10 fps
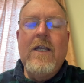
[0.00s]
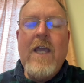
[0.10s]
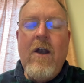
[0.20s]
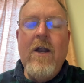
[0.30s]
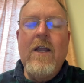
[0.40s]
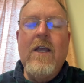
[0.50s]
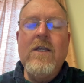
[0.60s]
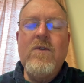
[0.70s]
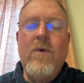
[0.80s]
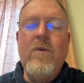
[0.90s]
carrying
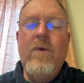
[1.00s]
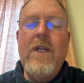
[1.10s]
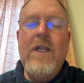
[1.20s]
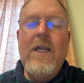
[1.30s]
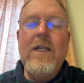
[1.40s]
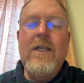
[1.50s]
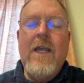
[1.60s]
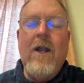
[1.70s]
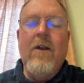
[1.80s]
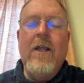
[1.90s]
us when we needed
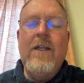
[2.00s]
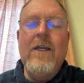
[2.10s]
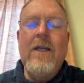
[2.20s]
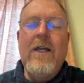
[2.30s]
carried,